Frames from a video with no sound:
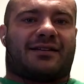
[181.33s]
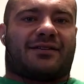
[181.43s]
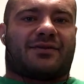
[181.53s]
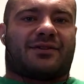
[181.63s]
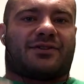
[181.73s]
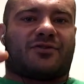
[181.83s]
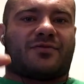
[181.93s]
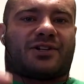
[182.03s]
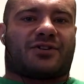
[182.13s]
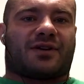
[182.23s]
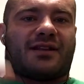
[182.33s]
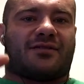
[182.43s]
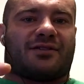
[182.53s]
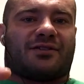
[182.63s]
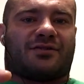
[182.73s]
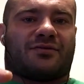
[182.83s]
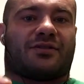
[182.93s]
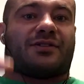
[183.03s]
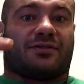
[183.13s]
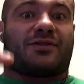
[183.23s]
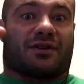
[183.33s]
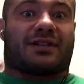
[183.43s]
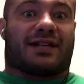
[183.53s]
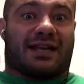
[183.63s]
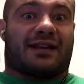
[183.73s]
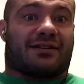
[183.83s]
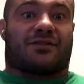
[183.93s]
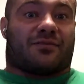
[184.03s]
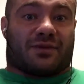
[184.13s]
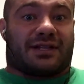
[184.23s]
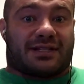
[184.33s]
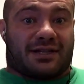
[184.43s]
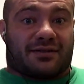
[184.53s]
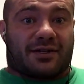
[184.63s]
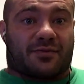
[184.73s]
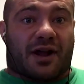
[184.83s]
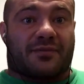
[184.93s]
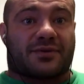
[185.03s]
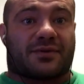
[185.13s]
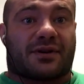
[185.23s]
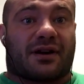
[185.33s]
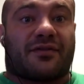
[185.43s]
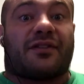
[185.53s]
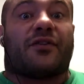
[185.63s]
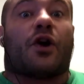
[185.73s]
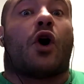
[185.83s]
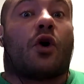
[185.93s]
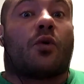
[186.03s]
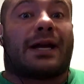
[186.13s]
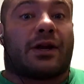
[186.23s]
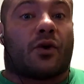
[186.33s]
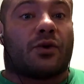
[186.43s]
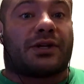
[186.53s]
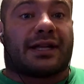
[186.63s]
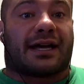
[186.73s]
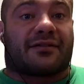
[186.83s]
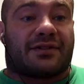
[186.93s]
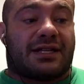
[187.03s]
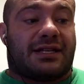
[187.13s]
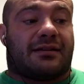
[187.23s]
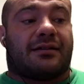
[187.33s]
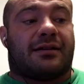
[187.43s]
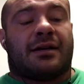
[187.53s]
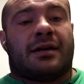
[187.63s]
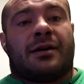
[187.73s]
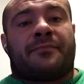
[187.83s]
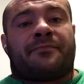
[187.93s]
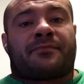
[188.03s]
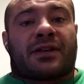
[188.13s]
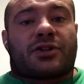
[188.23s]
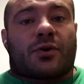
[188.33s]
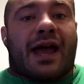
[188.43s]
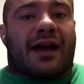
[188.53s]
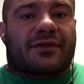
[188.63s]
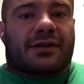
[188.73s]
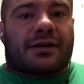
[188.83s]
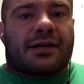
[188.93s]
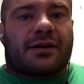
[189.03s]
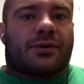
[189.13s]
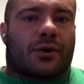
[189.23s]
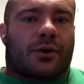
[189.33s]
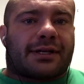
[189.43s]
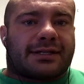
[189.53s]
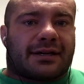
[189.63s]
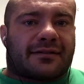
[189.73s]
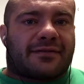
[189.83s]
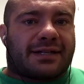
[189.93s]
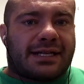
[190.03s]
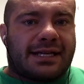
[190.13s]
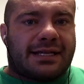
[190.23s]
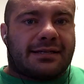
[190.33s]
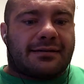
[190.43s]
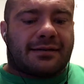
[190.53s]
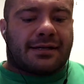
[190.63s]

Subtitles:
there's only so much training you can do until you start to get into really serious problems with recovery if you're already holding a lot of fatigue. So after cutting, when you're holding a ton of fatigue,